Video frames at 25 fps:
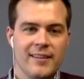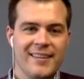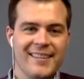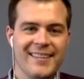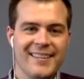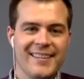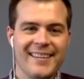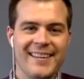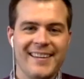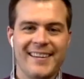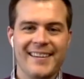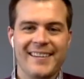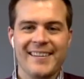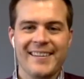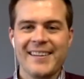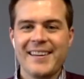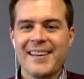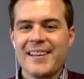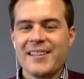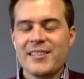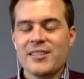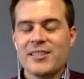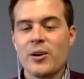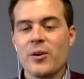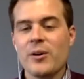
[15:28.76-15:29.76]
Yeah.
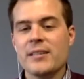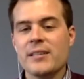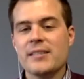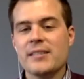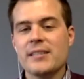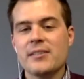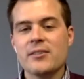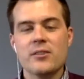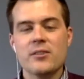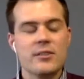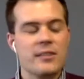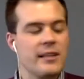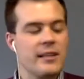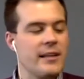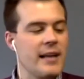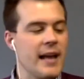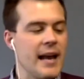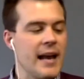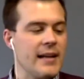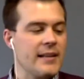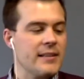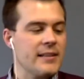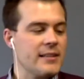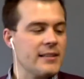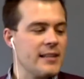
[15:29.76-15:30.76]
So it's interesting,
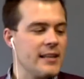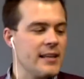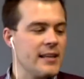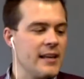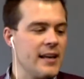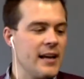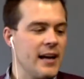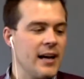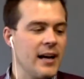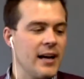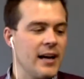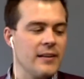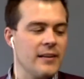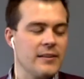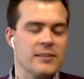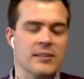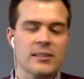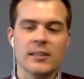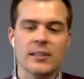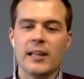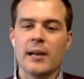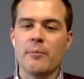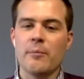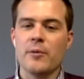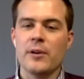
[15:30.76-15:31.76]
as the
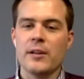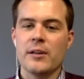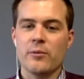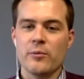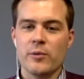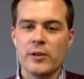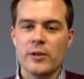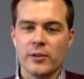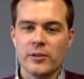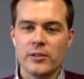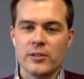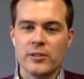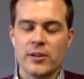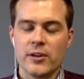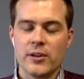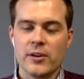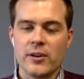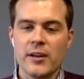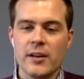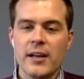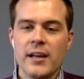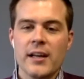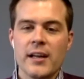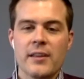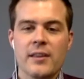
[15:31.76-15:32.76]
celebrity realtor,
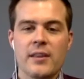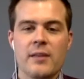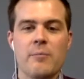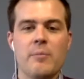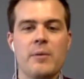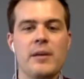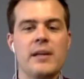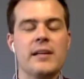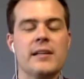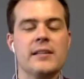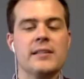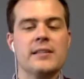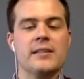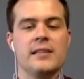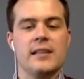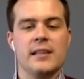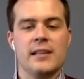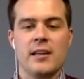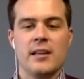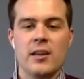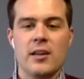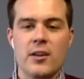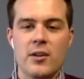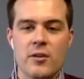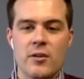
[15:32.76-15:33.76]
the biggest thing
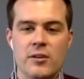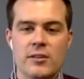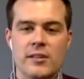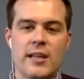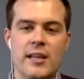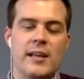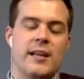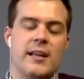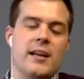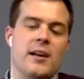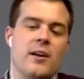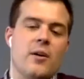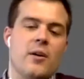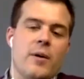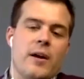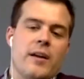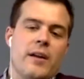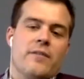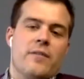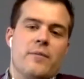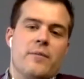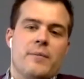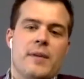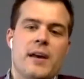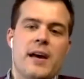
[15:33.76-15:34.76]
that you're taking away
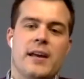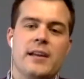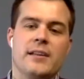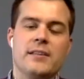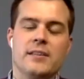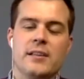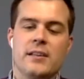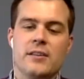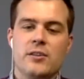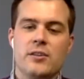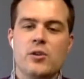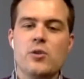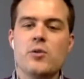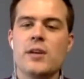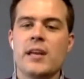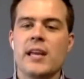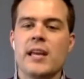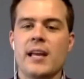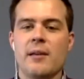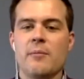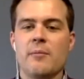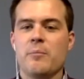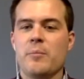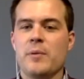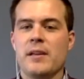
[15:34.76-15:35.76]
from that is you
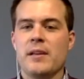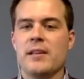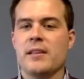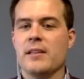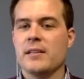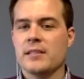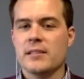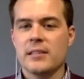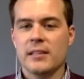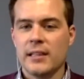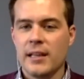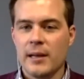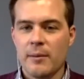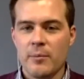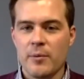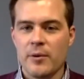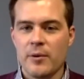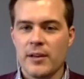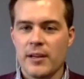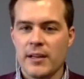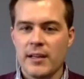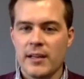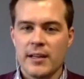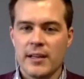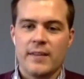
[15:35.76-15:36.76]
can't be the
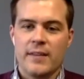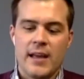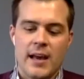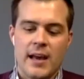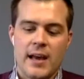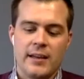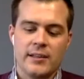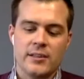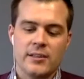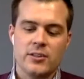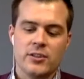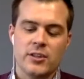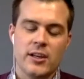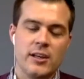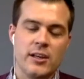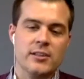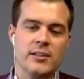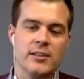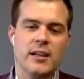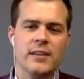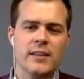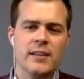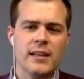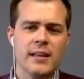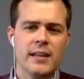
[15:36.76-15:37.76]
celebrity in that exchange. And
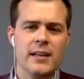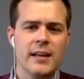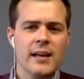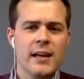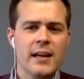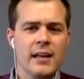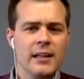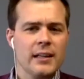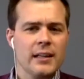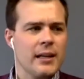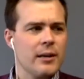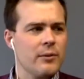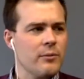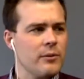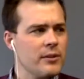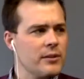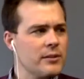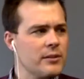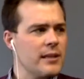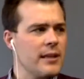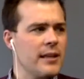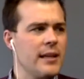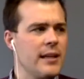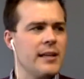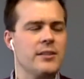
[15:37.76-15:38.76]
I think a lot of real
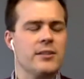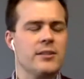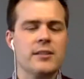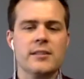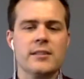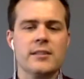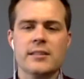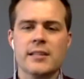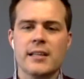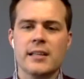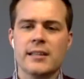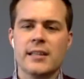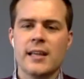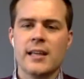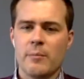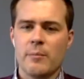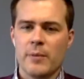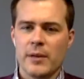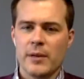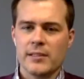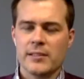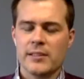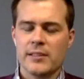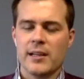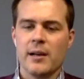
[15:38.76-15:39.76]
estate agents get that
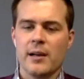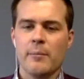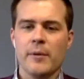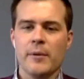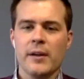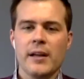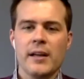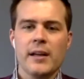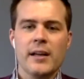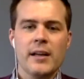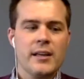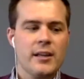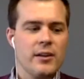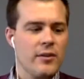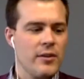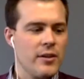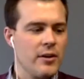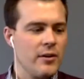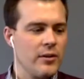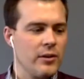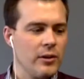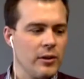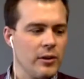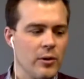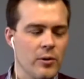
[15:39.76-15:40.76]
mixed up. They're
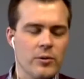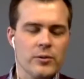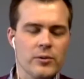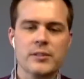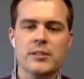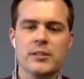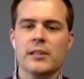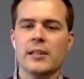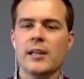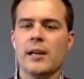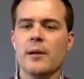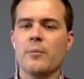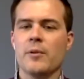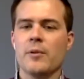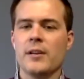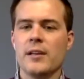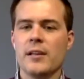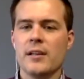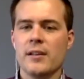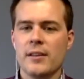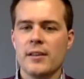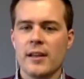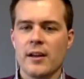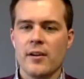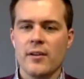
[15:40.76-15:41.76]
the local celebrity.
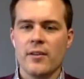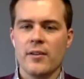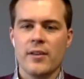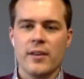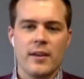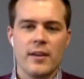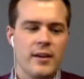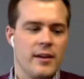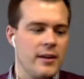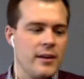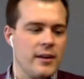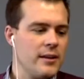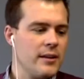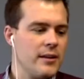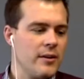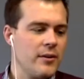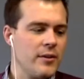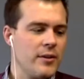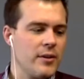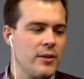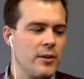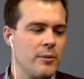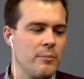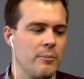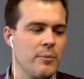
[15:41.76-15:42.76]
They're
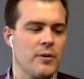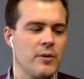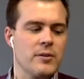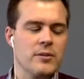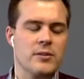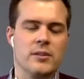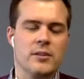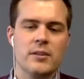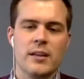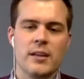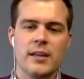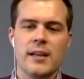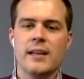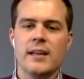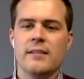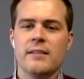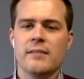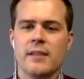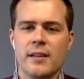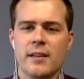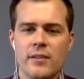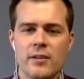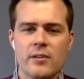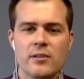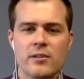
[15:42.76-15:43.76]
they're the person that,
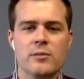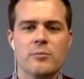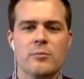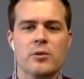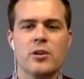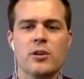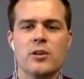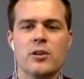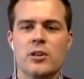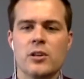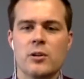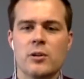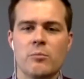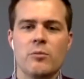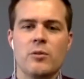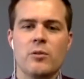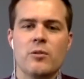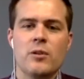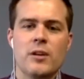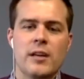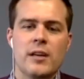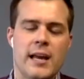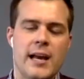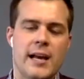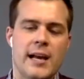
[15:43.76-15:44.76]
and there's some good
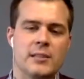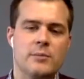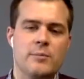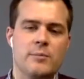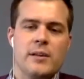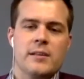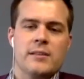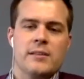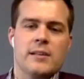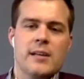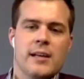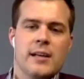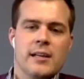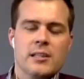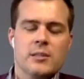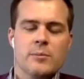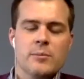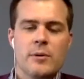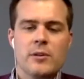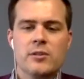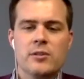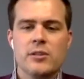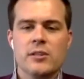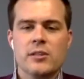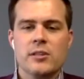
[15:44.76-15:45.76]
community aspects,
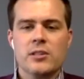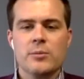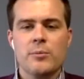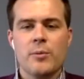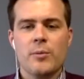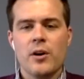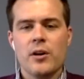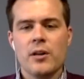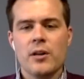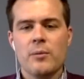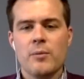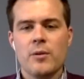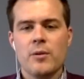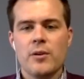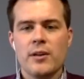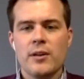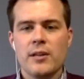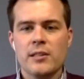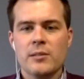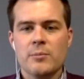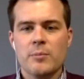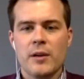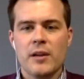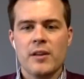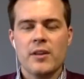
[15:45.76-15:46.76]
especially in small
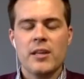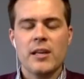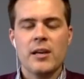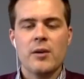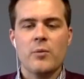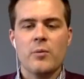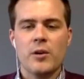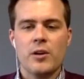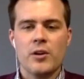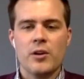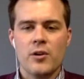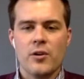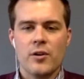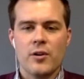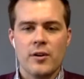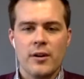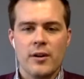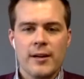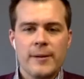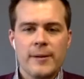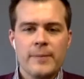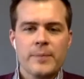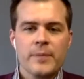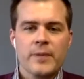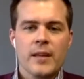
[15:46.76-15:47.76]
communities. But I think when you're
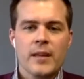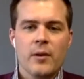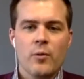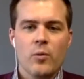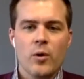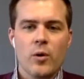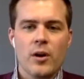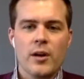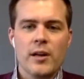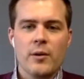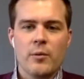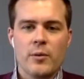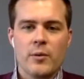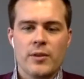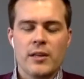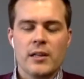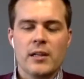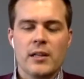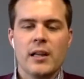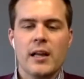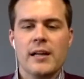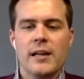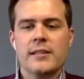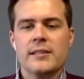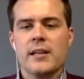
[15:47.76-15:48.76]
working with the
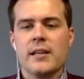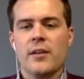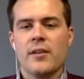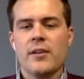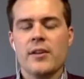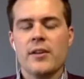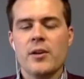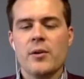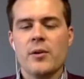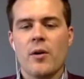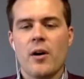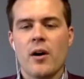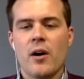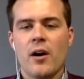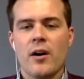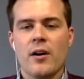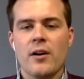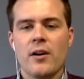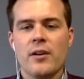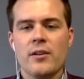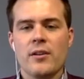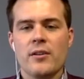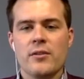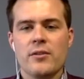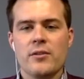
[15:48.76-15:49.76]
clientele that
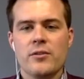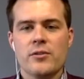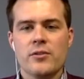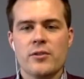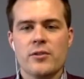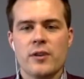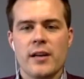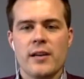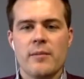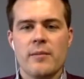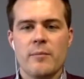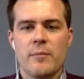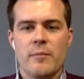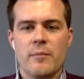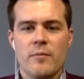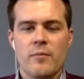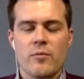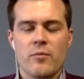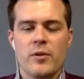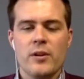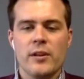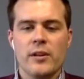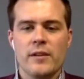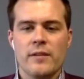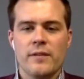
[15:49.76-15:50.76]
you're trying to
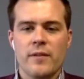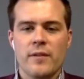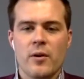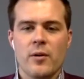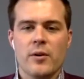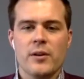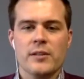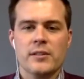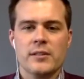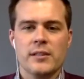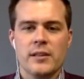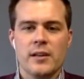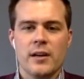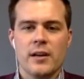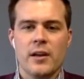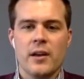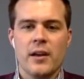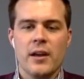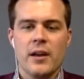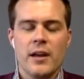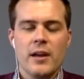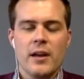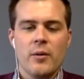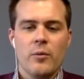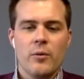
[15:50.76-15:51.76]
really focus in on
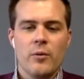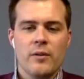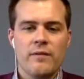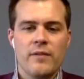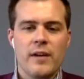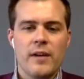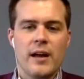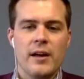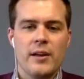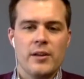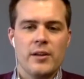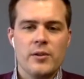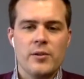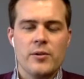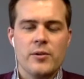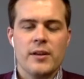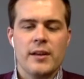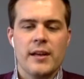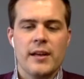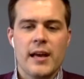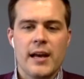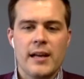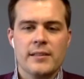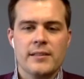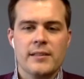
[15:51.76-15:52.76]
what value you can
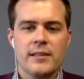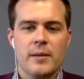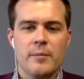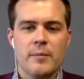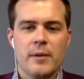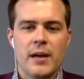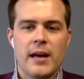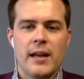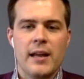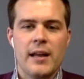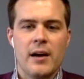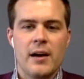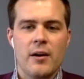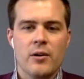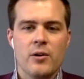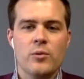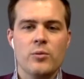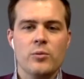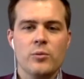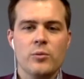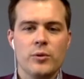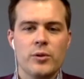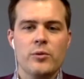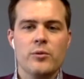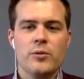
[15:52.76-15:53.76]
add to them, not how
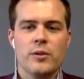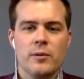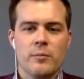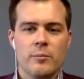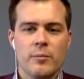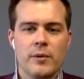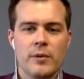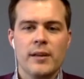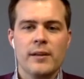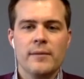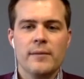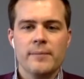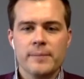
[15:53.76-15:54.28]
cool you can be.